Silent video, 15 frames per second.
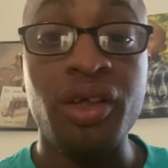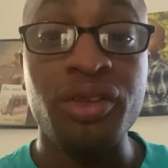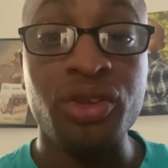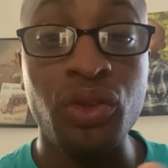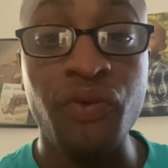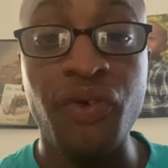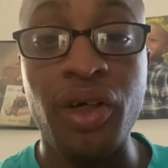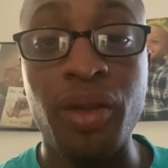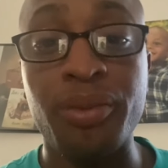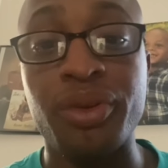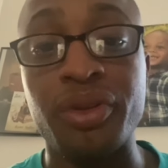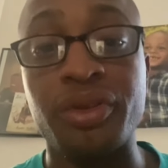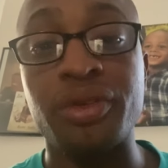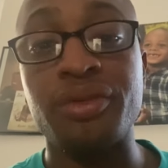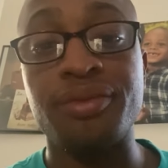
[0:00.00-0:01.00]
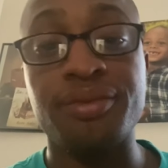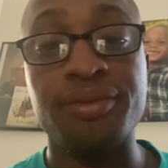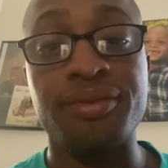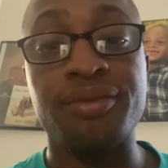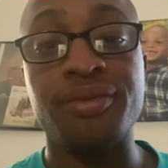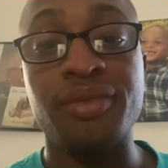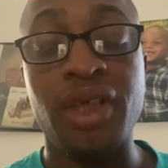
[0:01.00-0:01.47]
Two fumbles
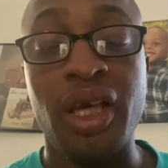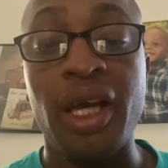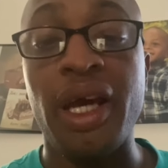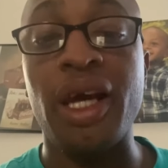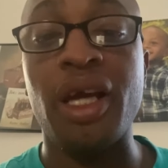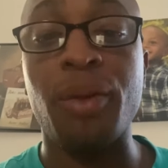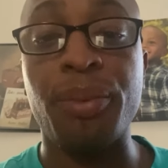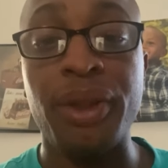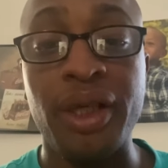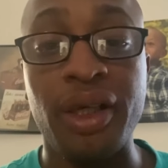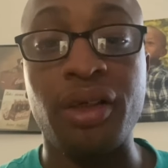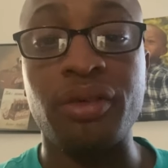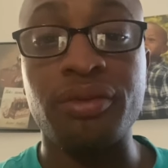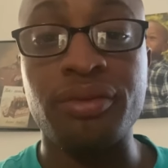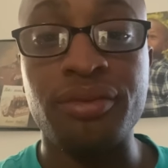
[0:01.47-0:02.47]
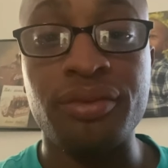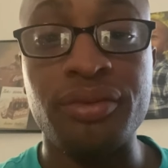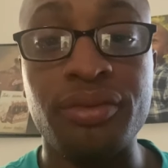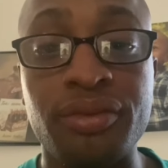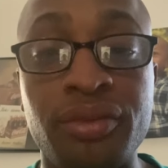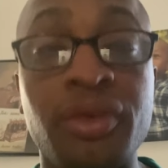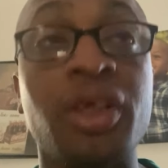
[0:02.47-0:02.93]
and a pick.
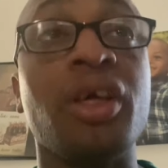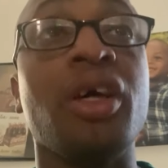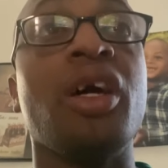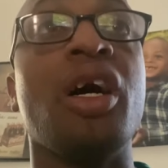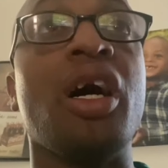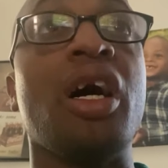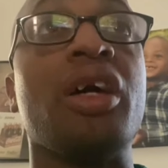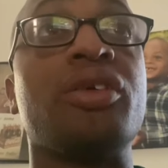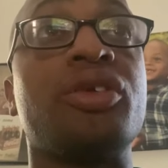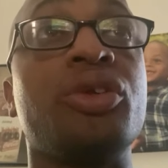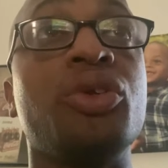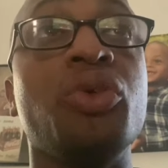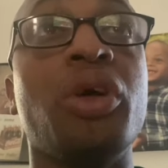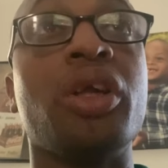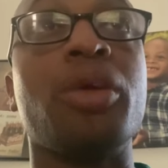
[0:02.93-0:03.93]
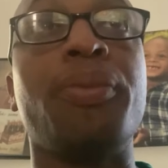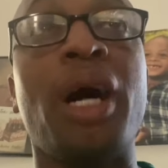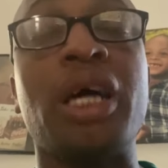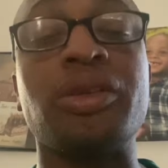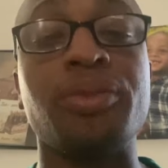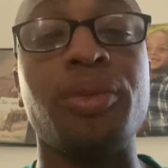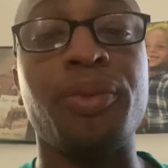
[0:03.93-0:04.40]
Two other
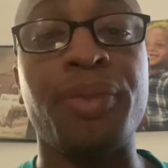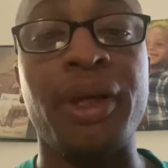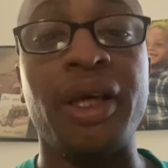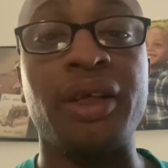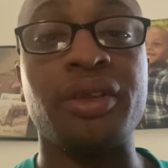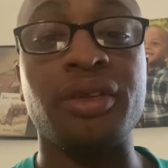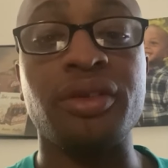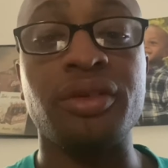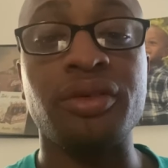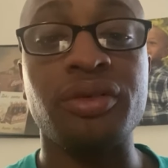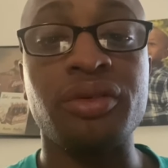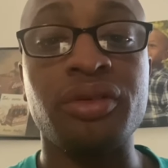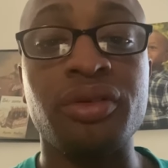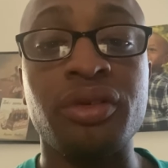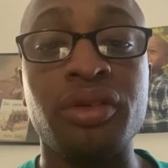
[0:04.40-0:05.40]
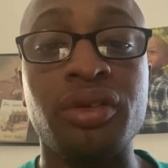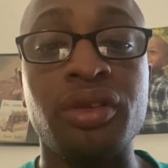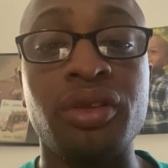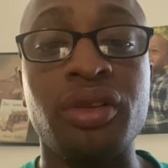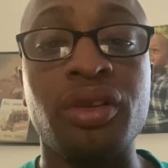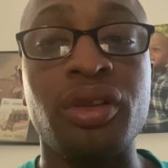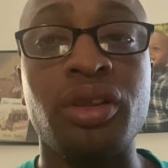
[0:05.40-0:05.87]
possible picks
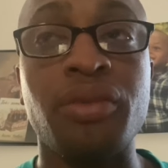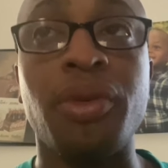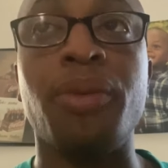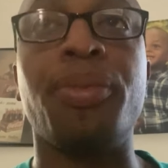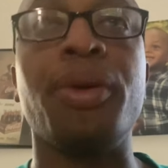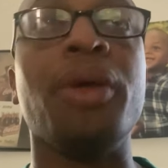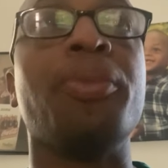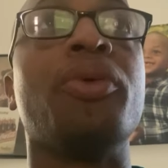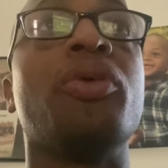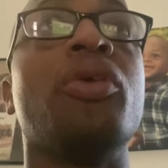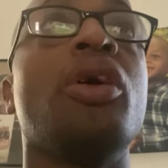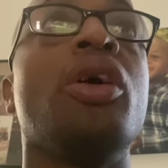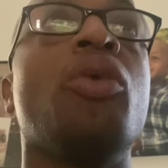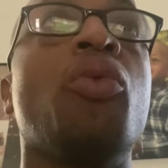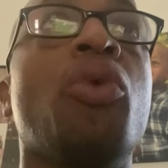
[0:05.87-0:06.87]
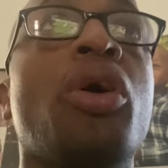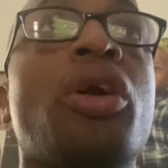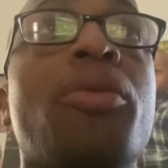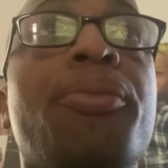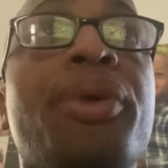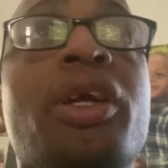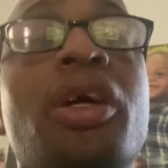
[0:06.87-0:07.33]
but people want to
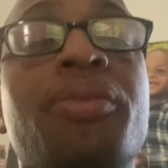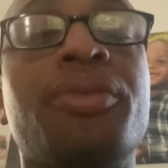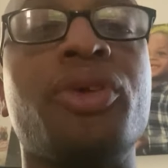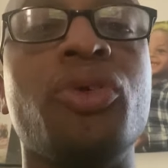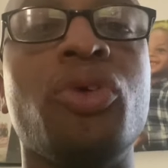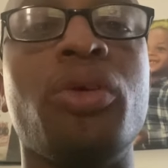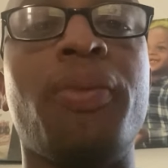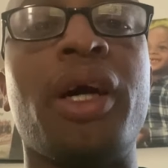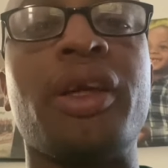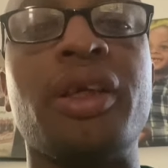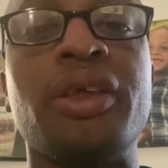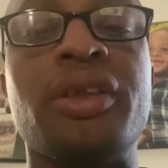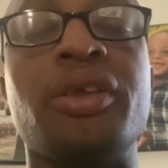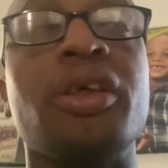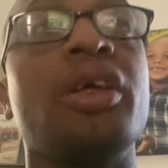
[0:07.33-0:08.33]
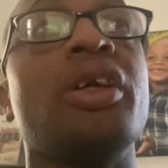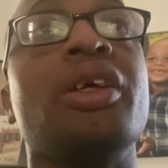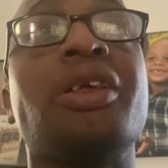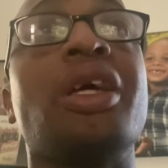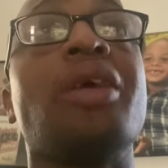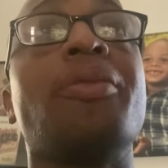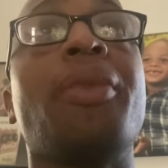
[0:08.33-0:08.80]
beat up Tua about this. This
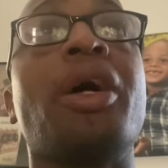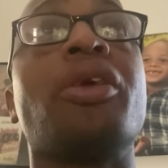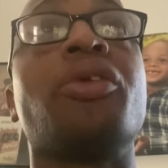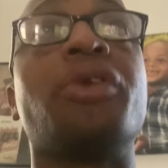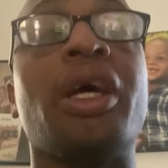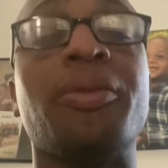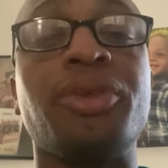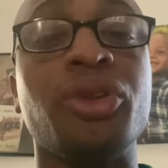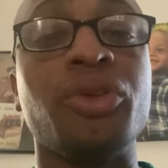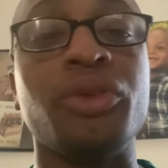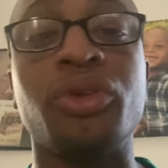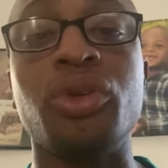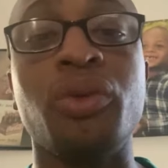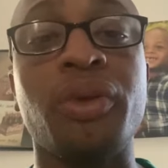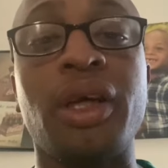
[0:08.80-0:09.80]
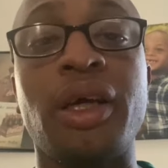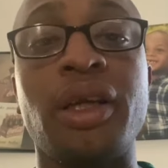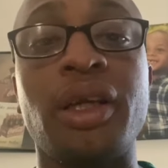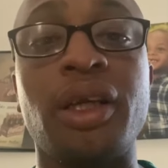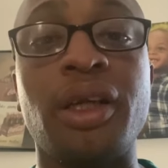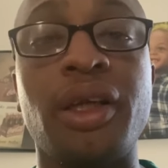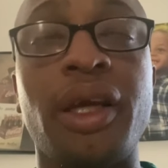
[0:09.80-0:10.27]
ain't about no damn Tua. Tua went out the
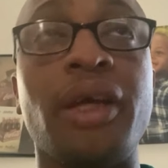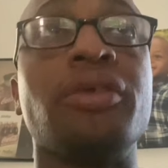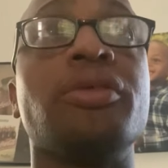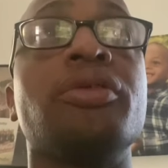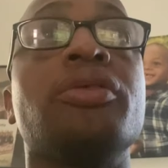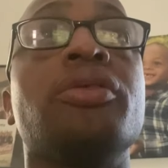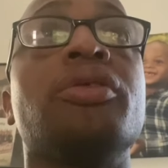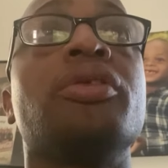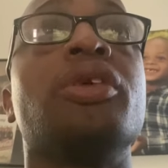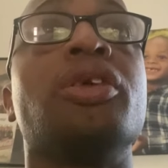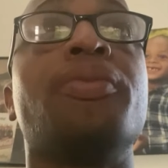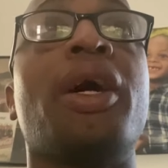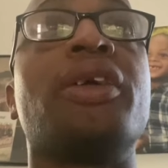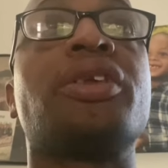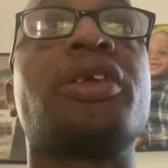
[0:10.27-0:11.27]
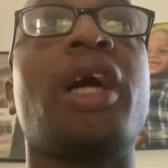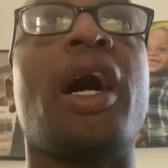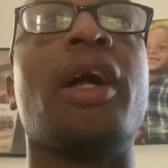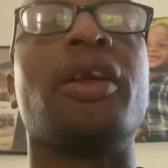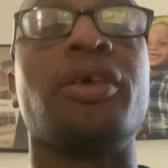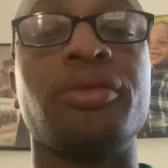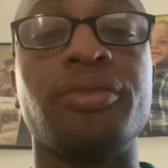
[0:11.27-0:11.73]
other day. It's about
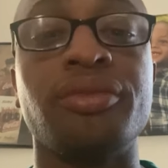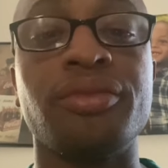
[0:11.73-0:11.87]
Skylar.